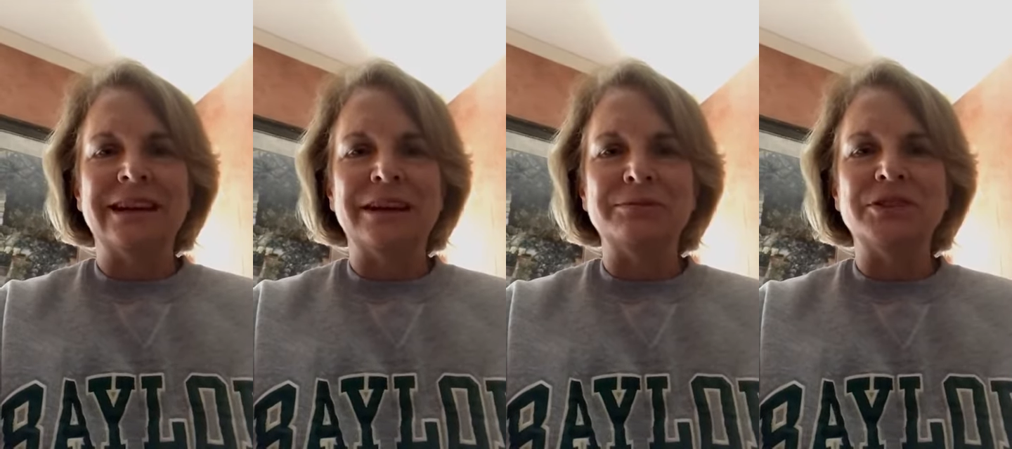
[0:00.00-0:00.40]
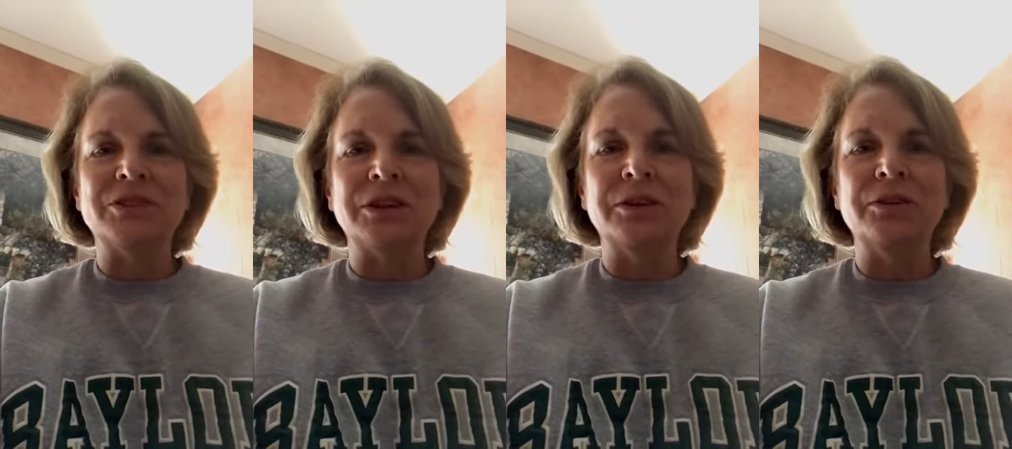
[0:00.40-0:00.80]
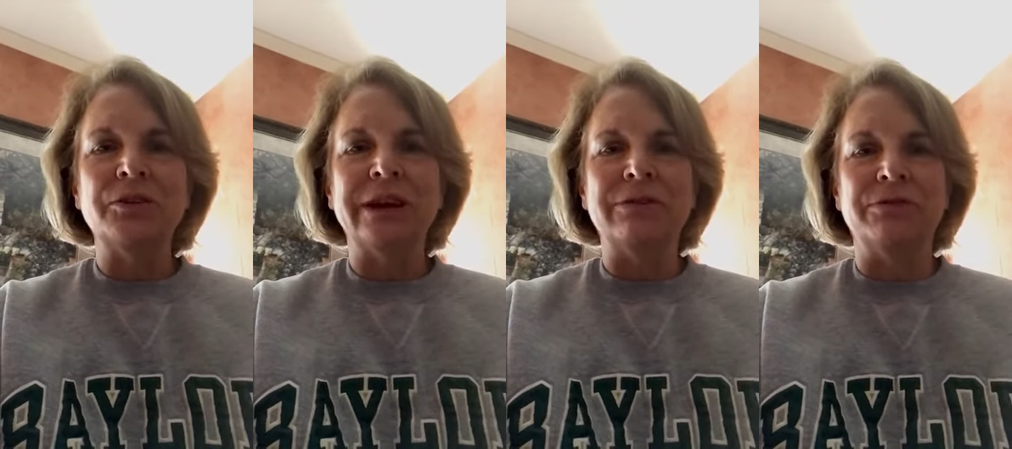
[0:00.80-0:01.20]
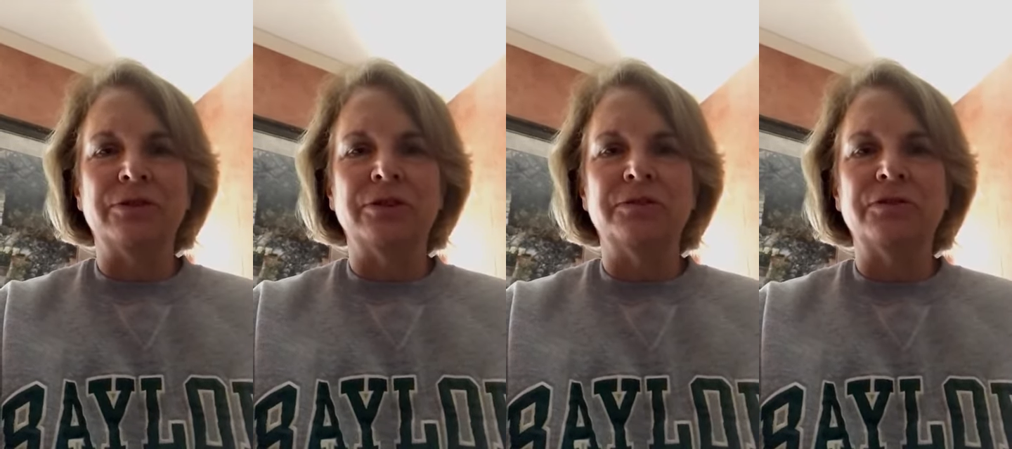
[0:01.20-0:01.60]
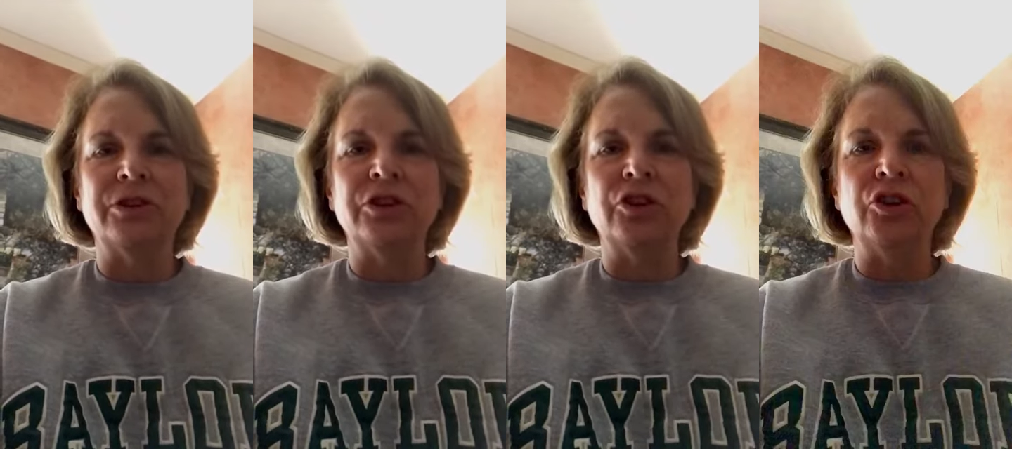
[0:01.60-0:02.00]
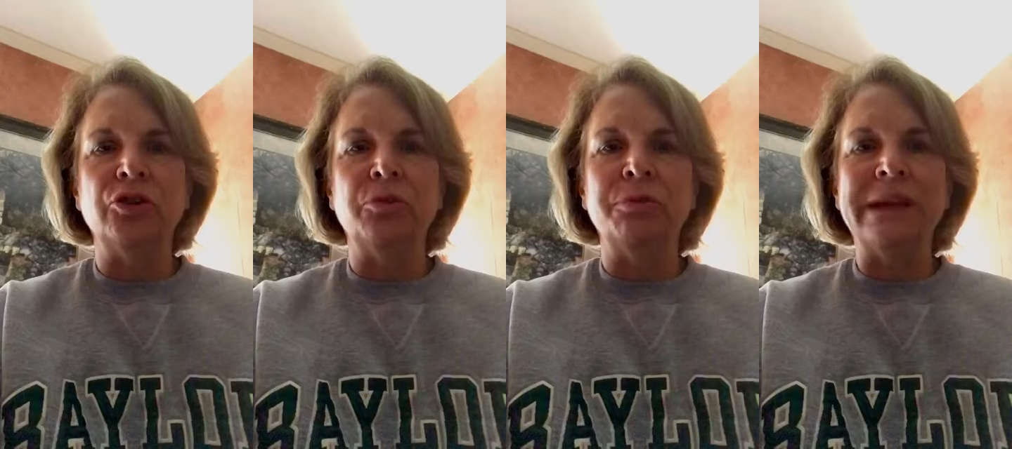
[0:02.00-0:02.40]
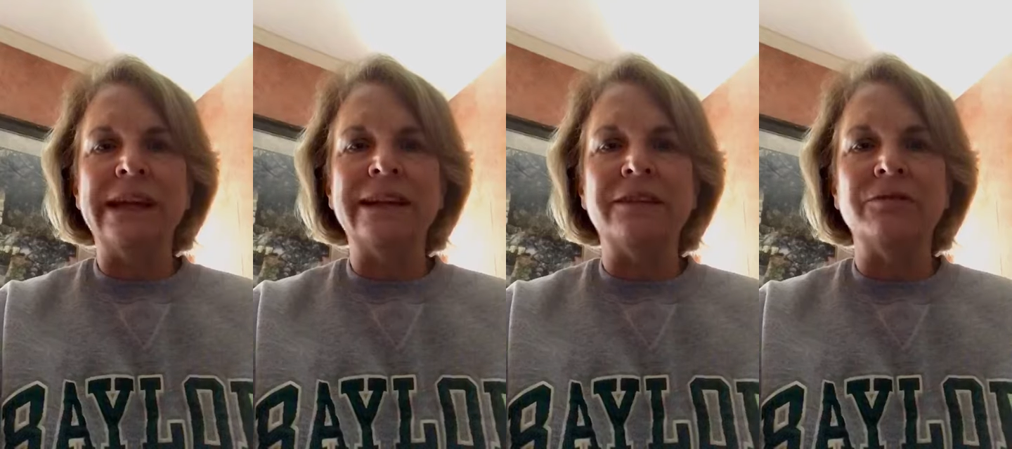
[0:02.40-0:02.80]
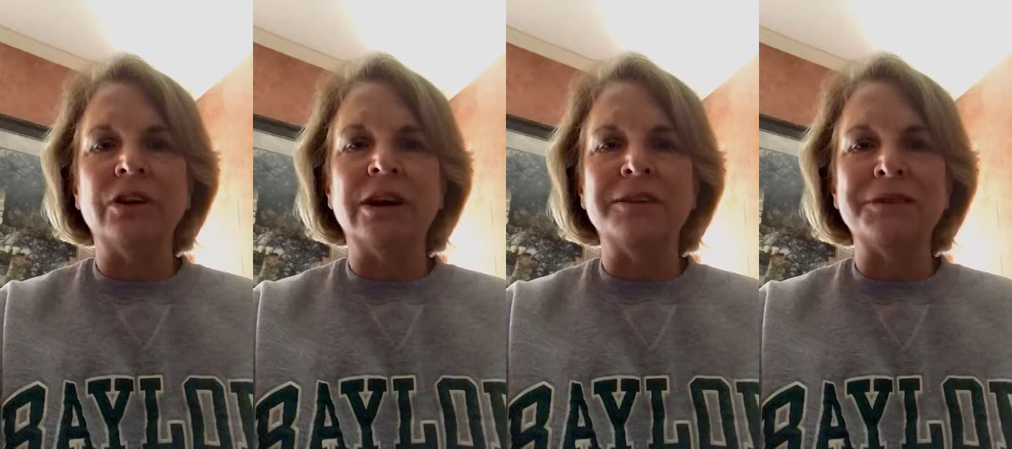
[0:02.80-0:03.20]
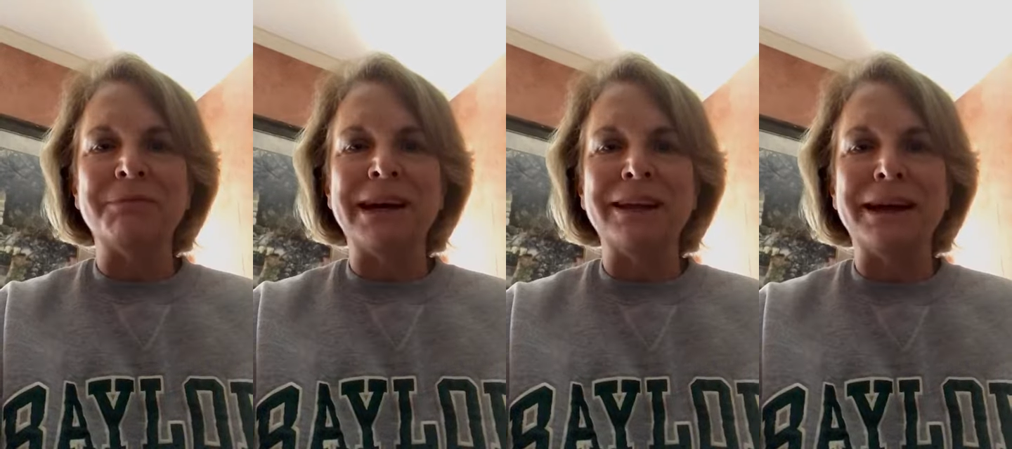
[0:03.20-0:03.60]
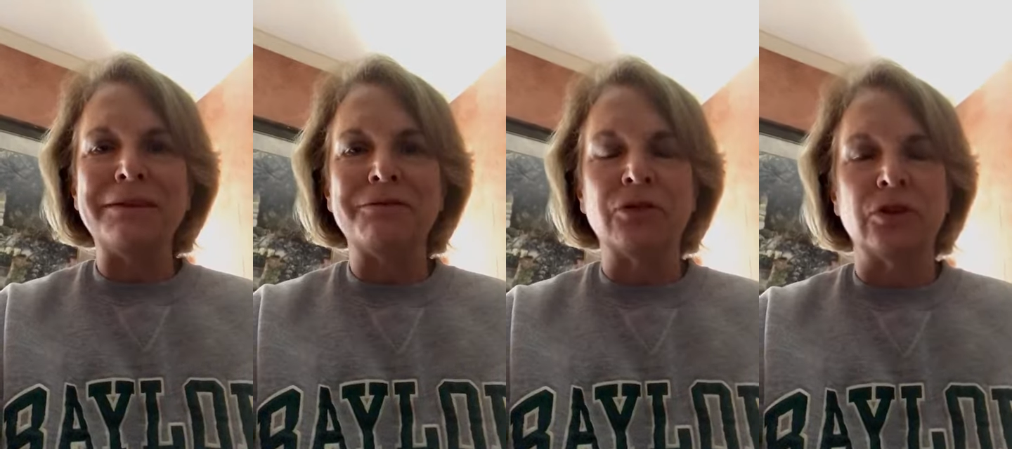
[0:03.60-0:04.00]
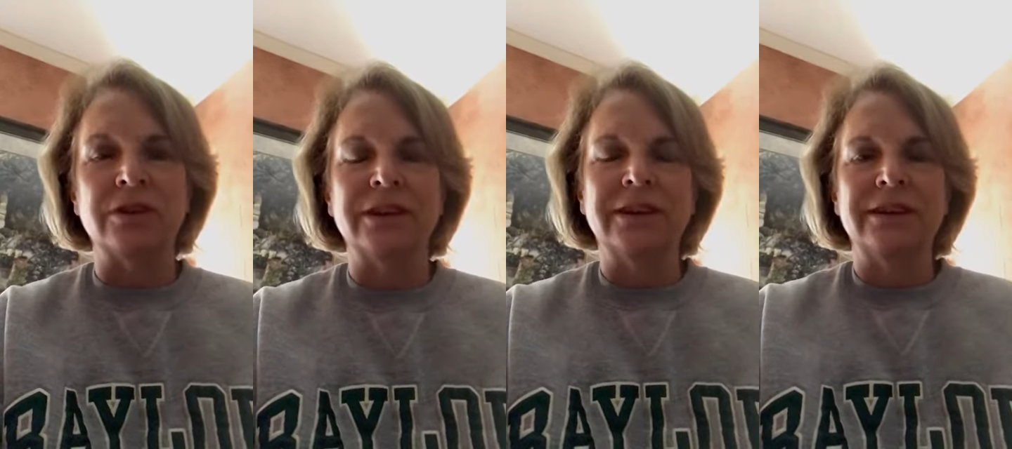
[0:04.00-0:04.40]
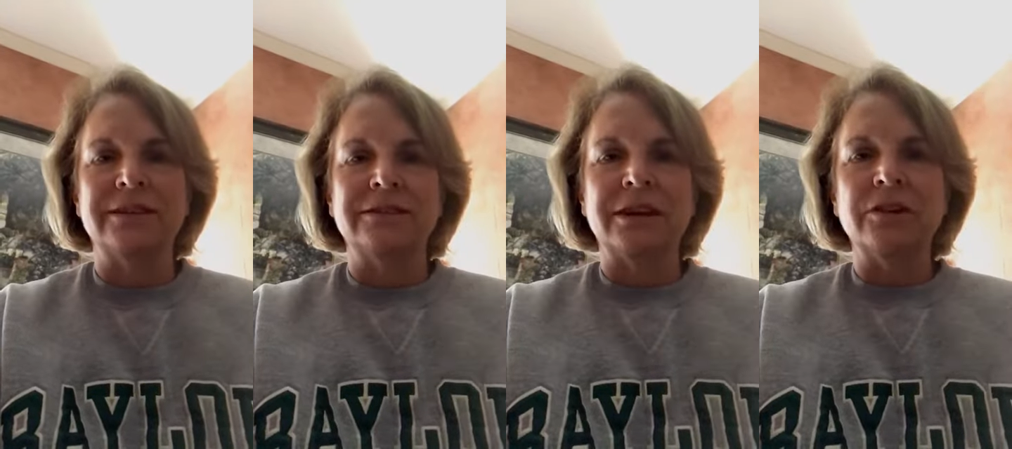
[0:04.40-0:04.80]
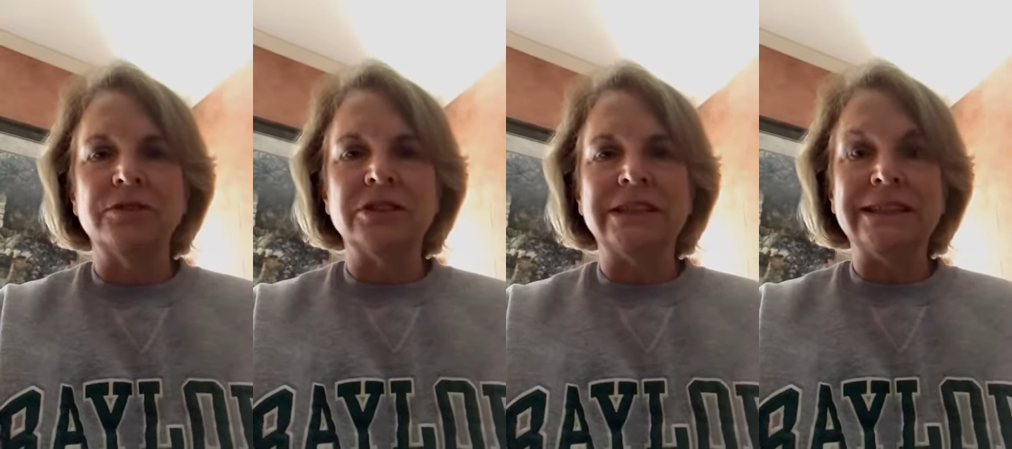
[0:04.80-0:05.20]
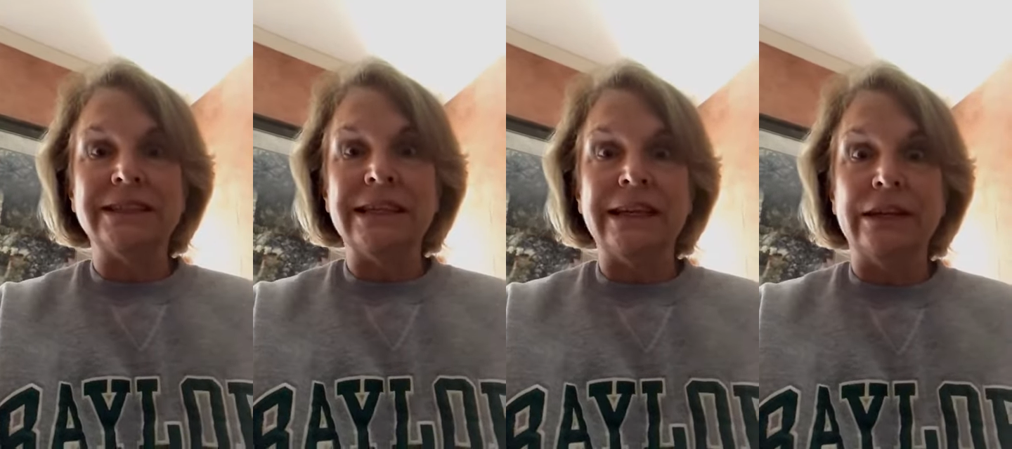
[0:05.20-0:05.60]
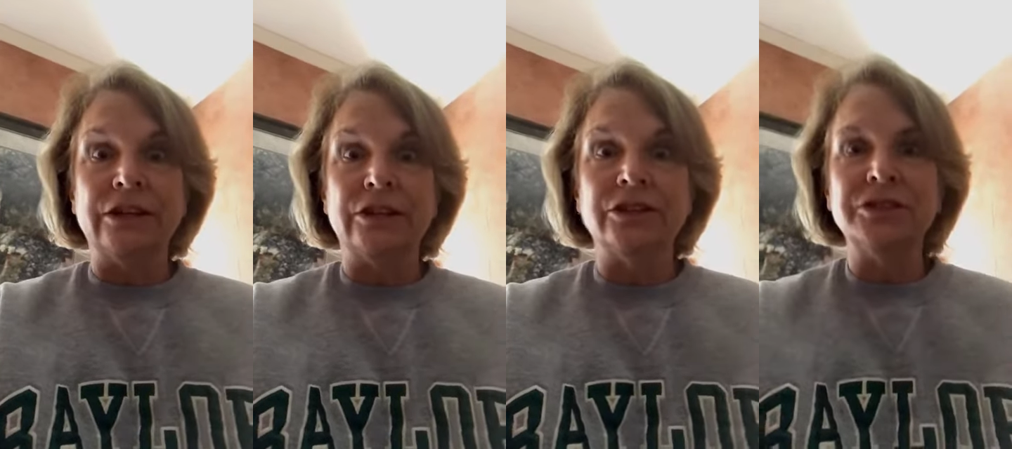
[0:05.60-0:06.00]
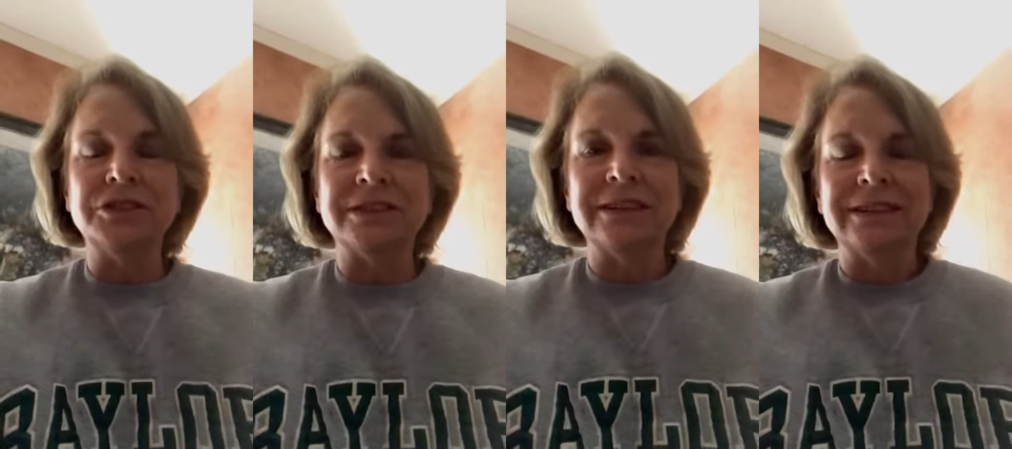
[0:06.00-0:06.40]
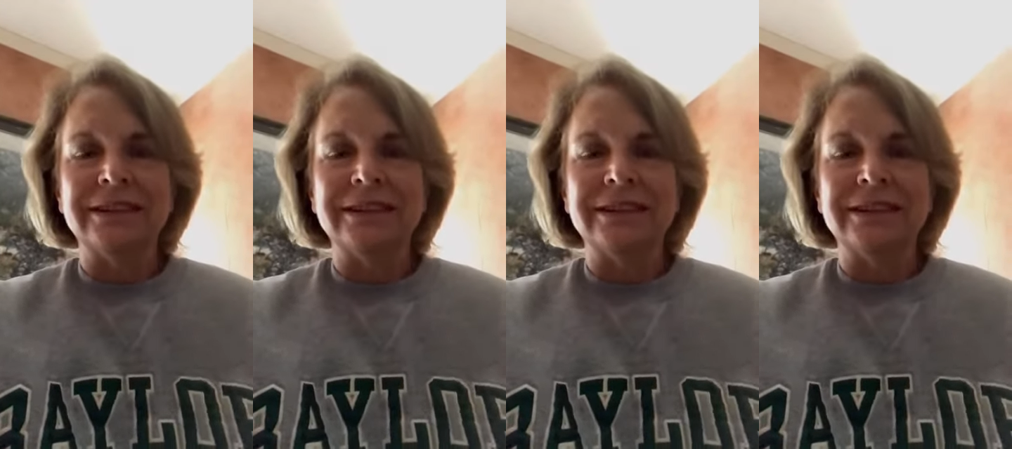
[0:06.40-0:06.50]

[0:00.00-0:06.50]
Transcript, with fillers: I'm so grateful for you being involved in my life for over 60 years.